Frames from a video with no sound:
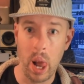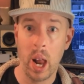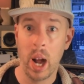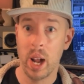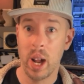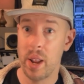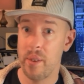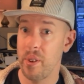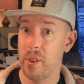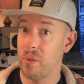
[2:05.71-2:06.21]

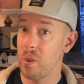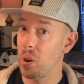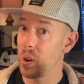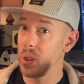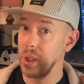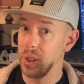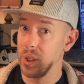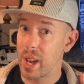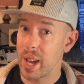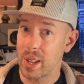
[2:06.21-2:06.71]
And if you've got
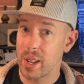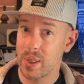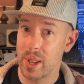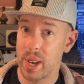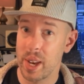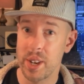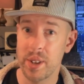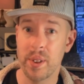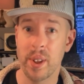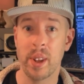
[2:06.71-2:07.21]
to that
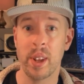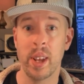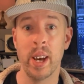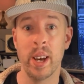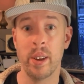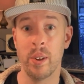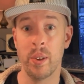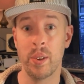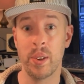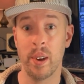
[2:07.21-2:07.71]
stage, then
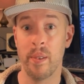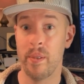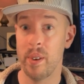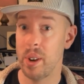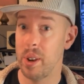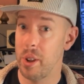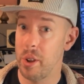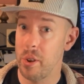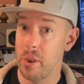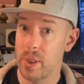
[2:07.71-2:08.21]
getting yourself a
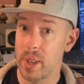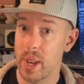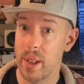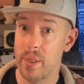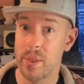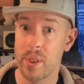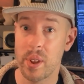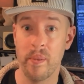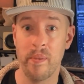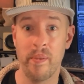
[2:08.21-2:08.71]
new
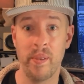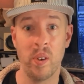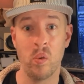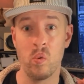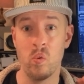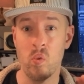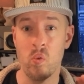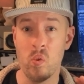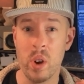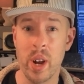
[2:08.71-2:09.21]
synth can feel
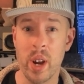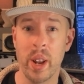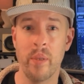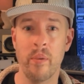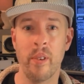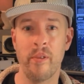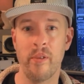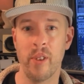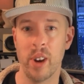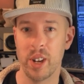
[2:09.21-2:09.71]
really
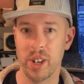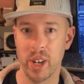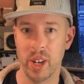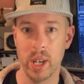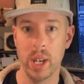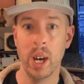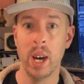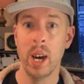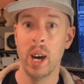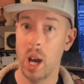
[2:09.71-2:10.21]
refreshing,
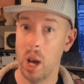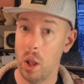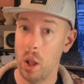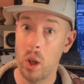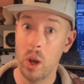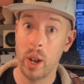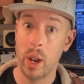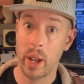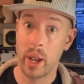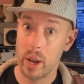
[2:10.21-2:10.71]
and
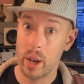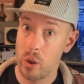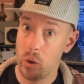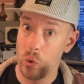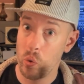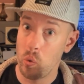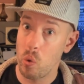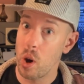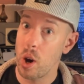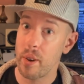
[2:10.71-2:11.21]
learning a new
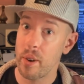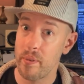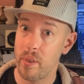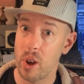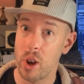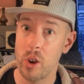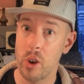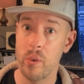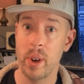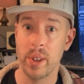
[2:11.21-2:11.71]

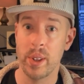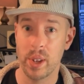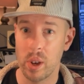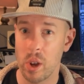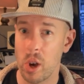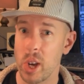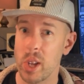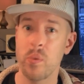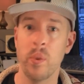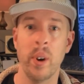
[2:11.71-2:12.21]
workflow is a
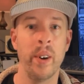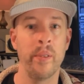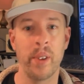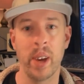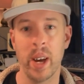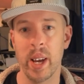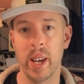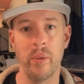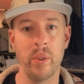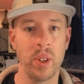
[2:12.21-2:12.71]
nice way of
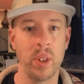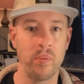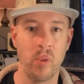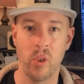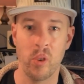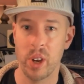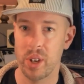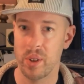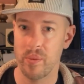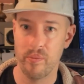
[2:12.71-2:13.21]
getting your
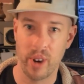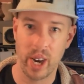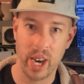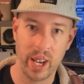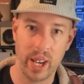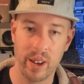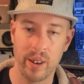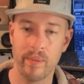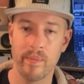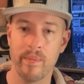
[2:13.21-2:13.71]
inspiration
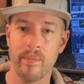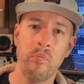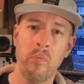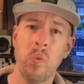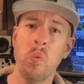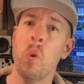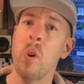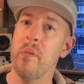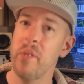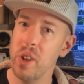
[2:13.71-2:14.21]
back. But
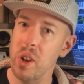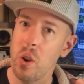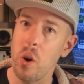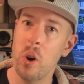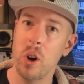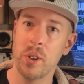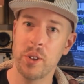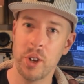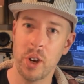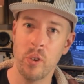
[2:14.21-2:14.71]
what if you're not
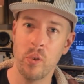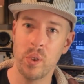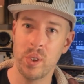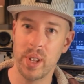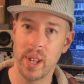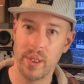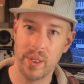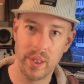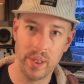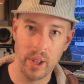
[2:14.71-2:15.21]
a total
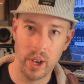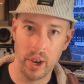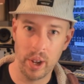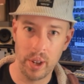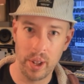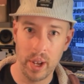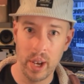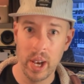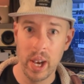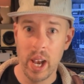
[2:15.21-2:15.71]
synth nerd?
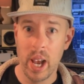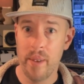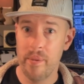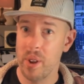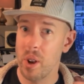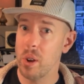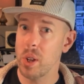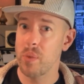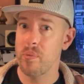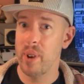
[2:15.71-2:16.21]
If you're
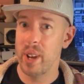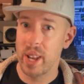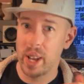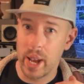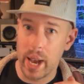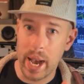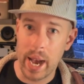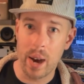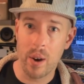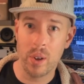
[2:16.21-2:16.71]
not spending
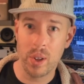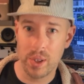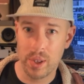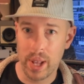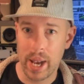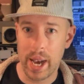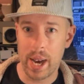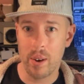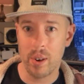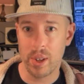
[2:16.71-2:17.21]
hours and
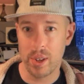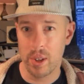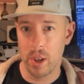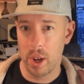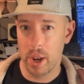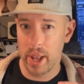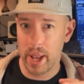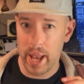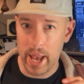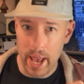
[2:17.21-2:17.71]
hours
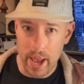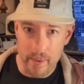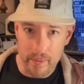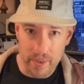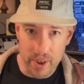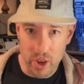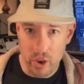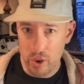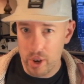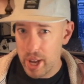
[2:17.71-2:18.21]
learning every
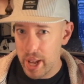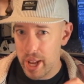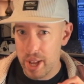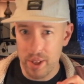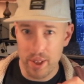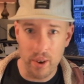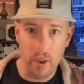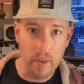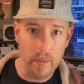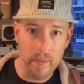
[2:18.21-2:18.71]
unique
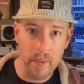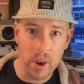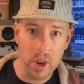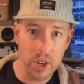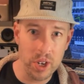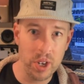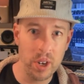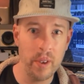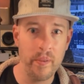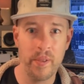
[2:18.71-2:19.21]
little
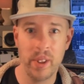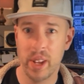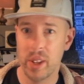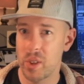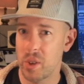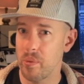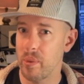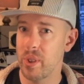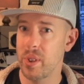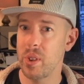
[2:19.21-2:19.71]
function of the
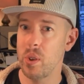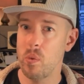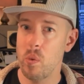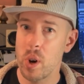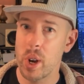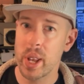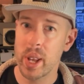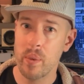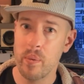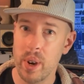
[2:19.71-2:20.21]
instruments you're
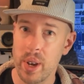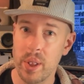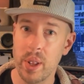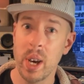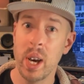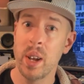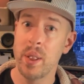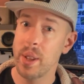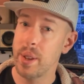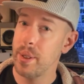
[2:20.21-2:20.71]
working with,
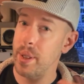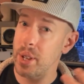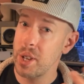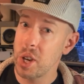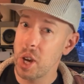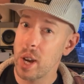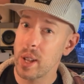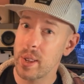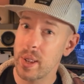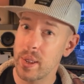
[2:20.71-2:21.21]
then the
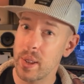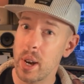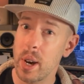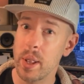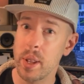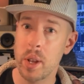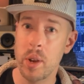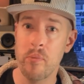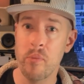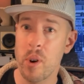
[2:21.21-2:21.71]
chances are
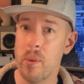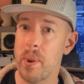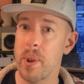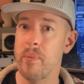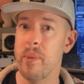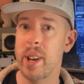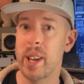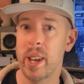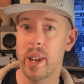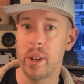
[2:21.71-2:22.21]
that you're probably
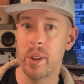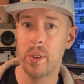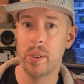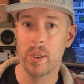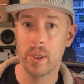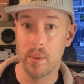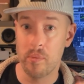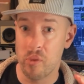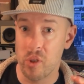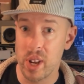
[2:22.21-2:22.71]
making use of
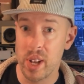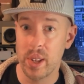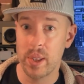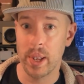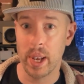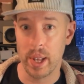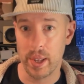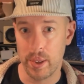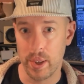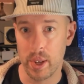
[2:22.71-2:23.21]
the
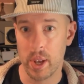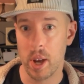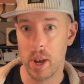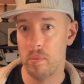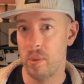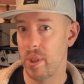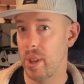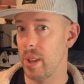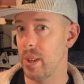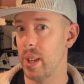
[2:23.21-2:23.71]
presets that come
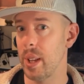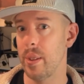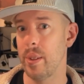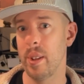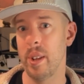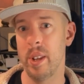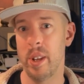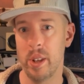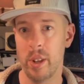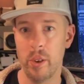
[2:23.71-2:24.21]
with the synth
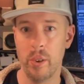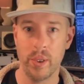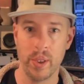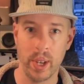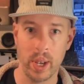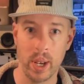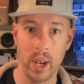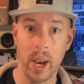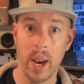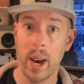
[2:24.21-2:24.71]
that you're
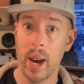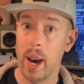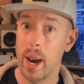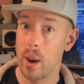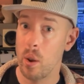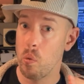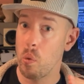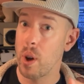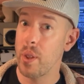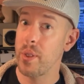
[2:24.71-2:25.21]
using.
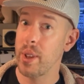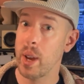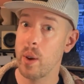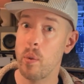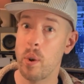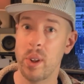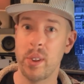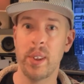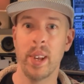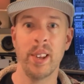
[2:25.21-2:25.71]
And one thing I
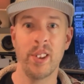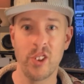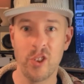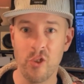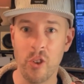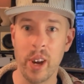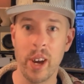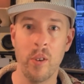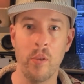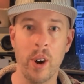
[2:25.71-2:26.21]
want to say
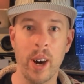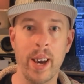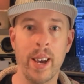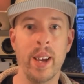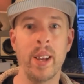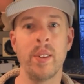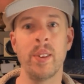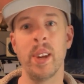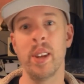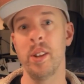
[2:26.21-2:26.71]
straight away
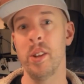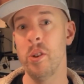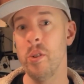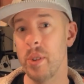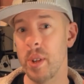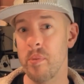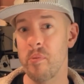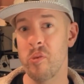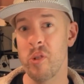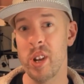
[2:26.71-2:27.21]
is that
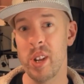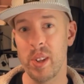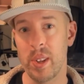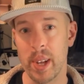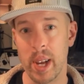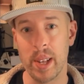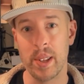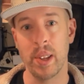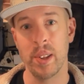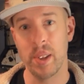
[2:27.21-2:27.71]
using
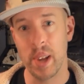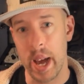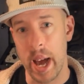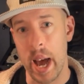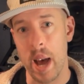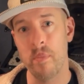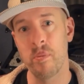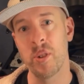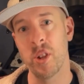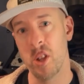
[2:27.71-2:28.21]
presets is
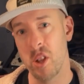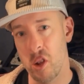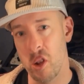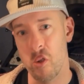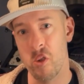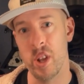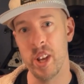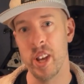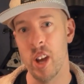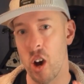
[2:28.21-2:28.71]

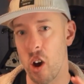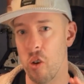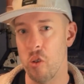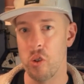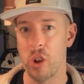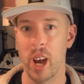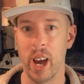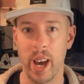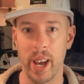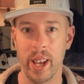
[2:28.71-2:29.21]
absolutely
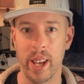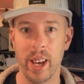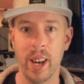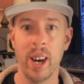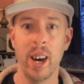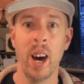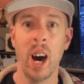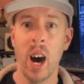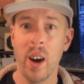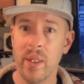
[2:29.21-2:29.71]
okay.
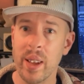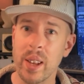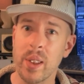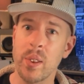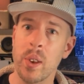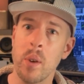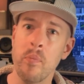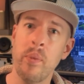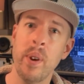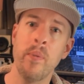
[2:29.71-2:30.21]
I think
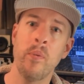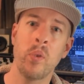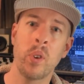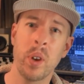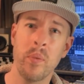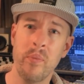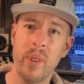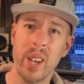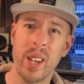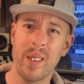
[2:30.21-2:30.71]
some people
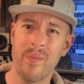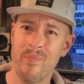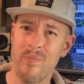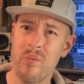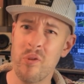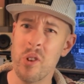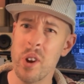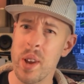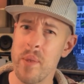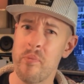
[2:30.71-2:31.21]
can be
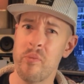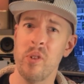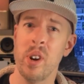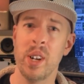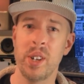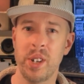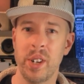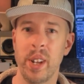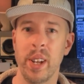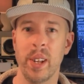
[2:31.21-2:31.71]
pretty
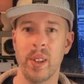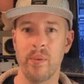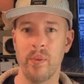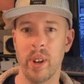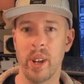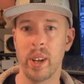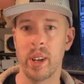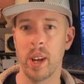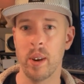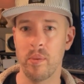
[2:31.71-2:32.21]
prejudiced when
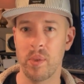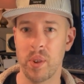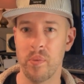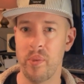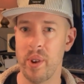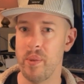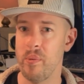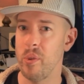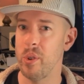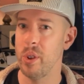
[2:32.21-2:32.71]
it comes to
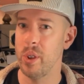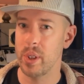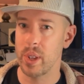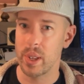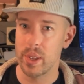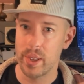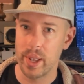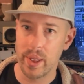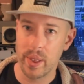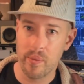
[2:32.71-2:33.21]
people using
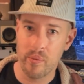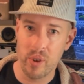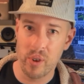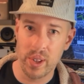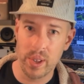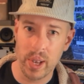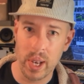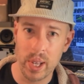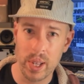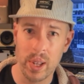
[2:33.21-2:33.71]
synth
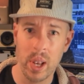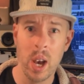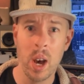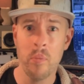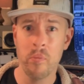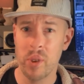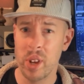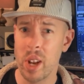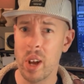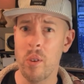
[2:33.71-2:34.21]
presets,
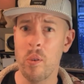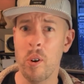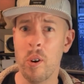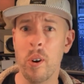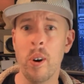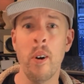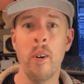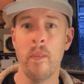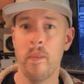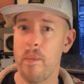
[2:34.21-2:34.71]
but you know what?
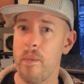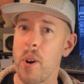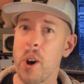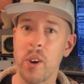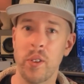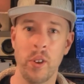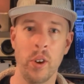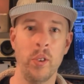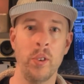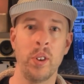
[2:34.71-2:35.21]
Fuck
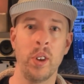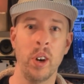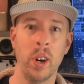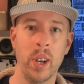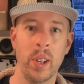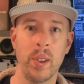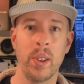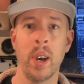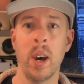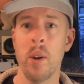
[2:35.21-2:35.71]
those
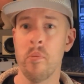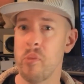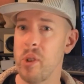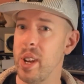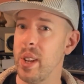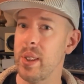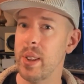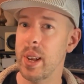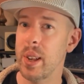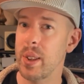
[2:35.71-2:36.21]
guys.
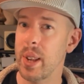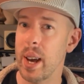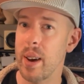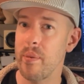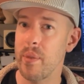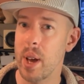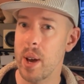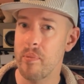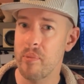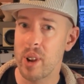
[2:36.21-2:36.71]
Presets have
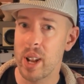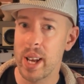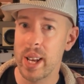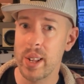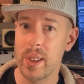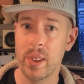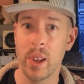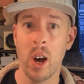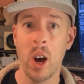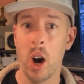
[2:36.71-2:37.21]
their
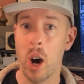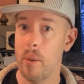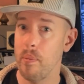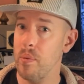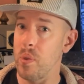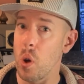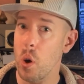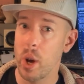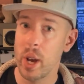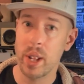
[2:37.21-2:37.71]
place. I'm
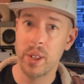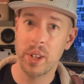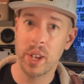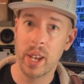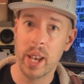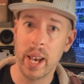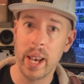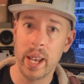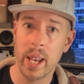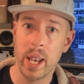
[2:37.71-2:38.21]
not into
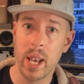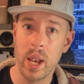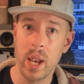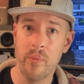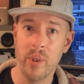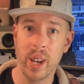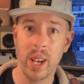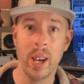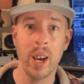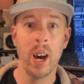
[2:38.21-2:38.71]

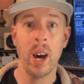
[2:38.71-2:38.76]
gatekeeping.